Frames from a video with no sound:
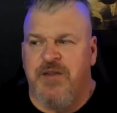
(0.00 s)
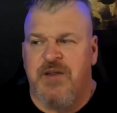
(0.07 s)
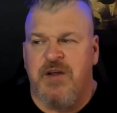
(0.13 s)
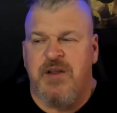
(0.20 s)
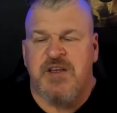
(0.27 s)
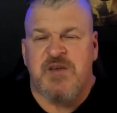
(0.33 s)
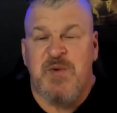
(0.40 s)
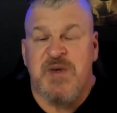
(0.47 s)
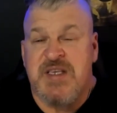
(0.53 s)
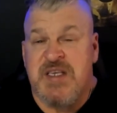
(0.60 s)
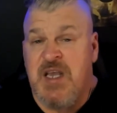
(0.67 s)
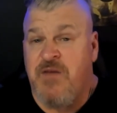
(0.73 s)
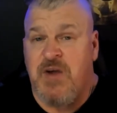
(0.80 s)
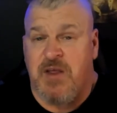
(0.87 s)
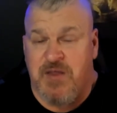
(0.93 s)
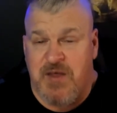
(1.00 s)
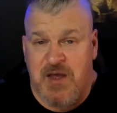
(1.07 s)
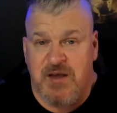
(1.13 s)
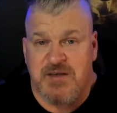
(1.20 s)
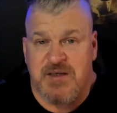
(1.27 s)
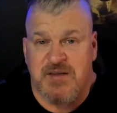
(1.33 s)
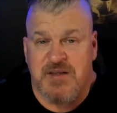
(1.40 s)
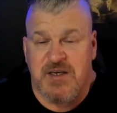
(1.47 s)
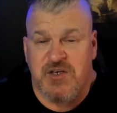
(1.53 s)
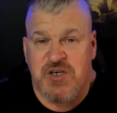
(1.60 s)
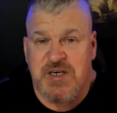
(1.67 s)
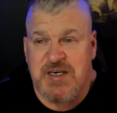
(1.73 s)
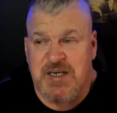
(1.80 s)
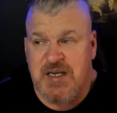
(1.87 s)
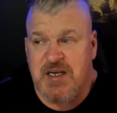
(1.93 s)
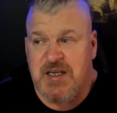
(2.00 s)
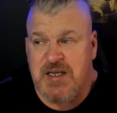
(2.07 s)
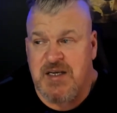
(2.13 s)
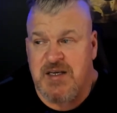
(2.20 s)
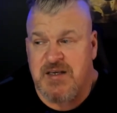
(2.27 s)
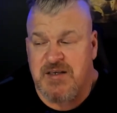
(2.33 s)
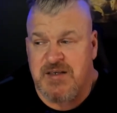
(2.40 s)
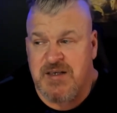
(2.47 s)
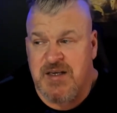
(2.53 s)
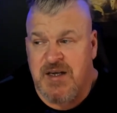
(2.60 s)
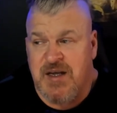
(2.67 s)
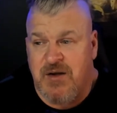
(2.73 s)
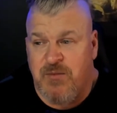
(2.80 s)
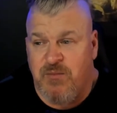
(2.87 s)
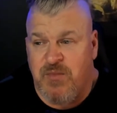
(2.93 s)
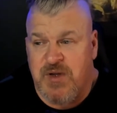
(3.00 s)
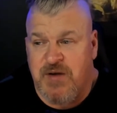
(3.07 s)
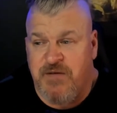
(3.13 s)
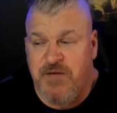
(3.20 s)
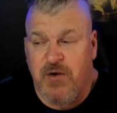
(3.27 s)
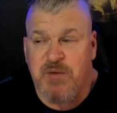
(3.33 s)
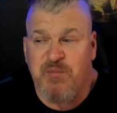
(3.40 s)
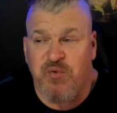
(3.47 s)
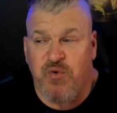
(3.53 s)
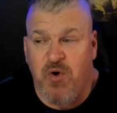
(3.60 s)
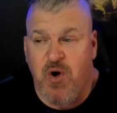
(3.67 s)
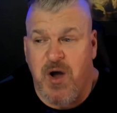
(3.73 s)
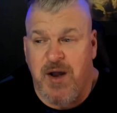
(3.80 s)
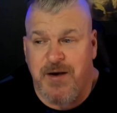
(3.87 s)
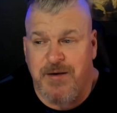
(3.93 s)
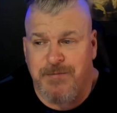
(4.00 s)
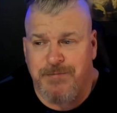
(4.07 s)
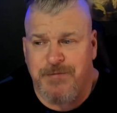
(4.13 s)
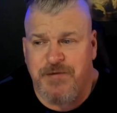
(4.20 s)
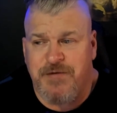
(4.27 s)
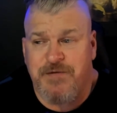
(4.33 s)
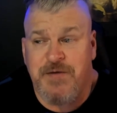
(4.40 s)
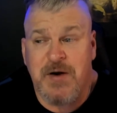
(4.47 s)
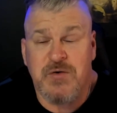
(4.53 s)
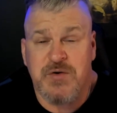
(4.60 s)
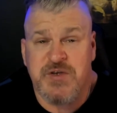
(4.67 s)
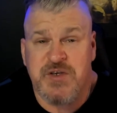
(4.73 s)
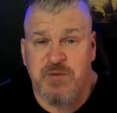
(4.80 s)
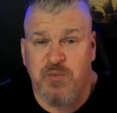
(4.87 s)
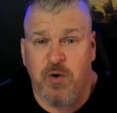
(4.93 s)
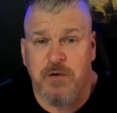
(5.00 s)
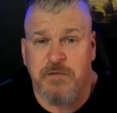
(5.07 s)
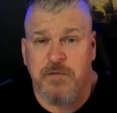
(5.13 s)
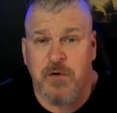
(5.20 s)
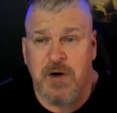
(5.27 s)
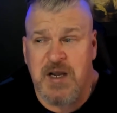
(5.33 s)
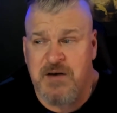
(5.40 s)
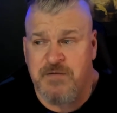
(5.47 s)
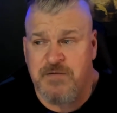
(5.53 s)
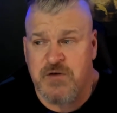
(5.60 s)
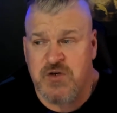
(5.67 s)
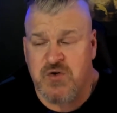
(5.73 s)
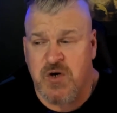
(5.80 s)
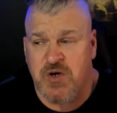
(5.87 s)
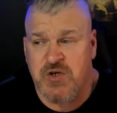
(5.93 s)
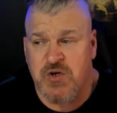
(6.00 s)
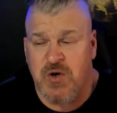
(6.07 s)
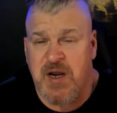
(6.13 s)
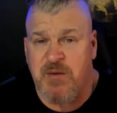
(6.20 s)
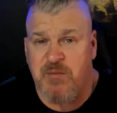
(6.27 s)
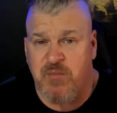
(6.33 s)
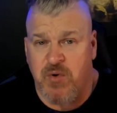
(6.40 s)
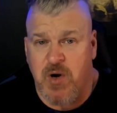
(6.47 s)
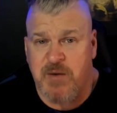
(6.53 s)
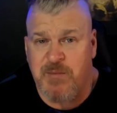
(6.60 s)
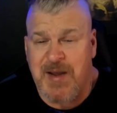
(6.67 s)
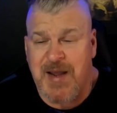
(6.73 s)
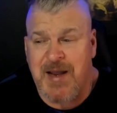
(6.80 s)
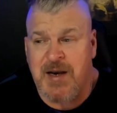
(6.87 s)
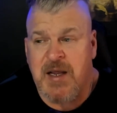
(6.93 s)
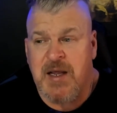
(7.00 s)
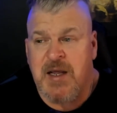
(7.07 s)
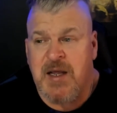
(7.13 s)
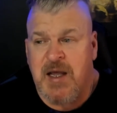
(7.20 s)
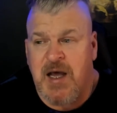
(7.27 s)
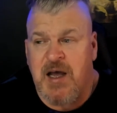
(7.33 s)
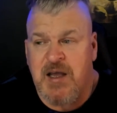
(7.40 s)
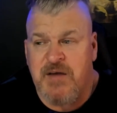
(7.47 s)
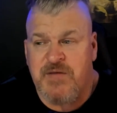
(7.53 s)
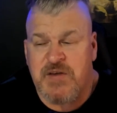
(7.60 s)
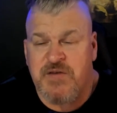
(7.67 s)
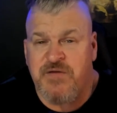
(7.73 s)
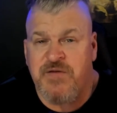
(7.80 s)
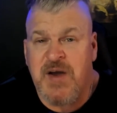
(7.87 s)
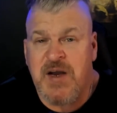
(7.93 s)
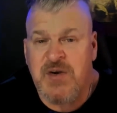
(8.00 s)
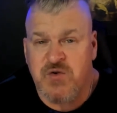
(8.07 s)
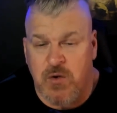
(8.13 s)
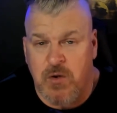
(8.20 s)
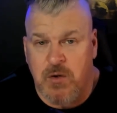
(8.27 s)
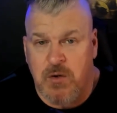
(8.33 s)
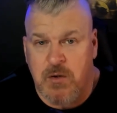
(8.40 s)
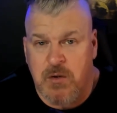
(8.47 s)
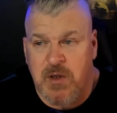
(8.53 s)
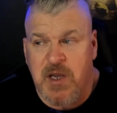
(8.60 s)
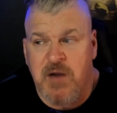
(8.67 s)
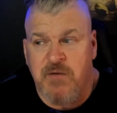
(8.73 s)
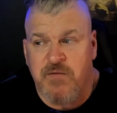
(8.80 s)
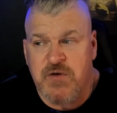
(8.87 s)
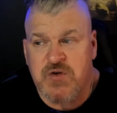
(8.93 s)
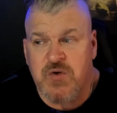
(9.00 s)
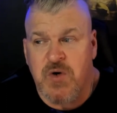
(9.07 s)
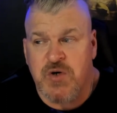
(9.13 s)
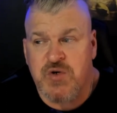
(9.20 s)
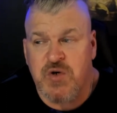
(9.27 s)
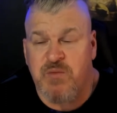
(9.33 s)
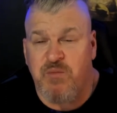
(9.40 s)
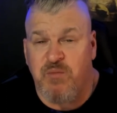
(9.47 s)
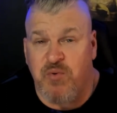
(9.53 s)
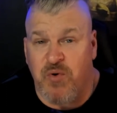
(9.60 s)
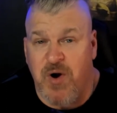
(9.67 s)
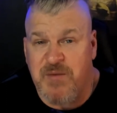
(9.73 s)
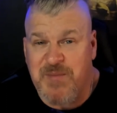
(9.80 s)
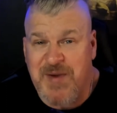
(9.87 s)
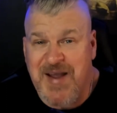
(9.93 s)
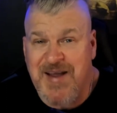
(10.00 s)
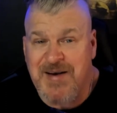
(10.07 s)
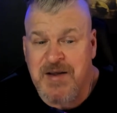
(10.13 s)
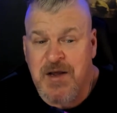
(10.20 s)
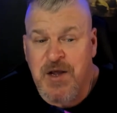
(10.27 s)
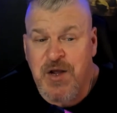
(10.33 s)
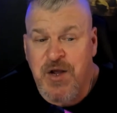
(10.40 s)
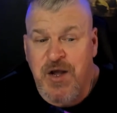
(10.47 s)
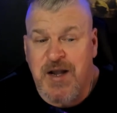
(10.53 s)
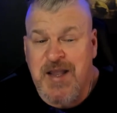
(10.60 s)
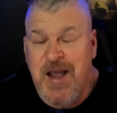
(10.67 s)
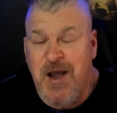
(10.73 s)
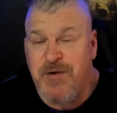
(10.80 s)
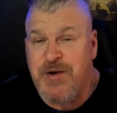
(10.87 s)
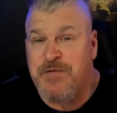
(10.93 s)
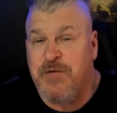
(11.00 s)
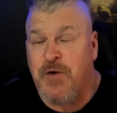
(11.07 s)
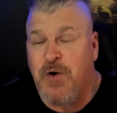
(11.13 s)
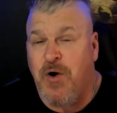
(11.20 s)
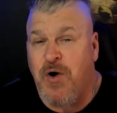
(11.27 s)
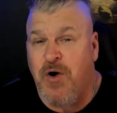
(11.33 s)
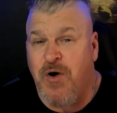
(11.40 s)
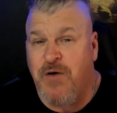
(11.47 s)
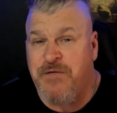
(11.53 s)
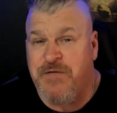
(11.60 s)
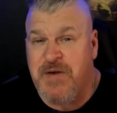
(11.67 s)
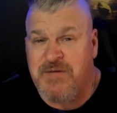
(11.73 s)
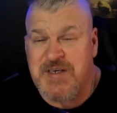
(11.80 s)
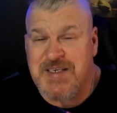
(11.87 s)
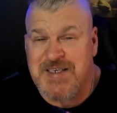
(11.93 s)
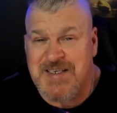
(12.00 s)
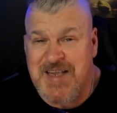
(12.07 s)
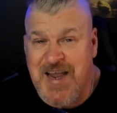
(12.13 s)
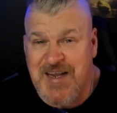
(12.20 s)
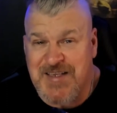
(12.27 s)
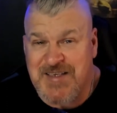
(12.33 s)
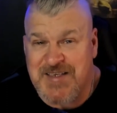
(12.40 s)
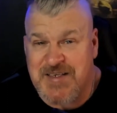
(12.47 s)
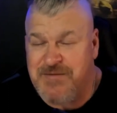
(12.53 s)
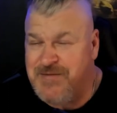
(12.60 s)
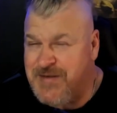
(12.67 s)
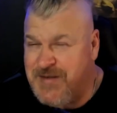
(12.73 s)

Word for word: The specific things that she did is a very broad federal support for infrastructure and broadband. Uh, if it's federal, infrastructure and broadband accounted for all 50 states.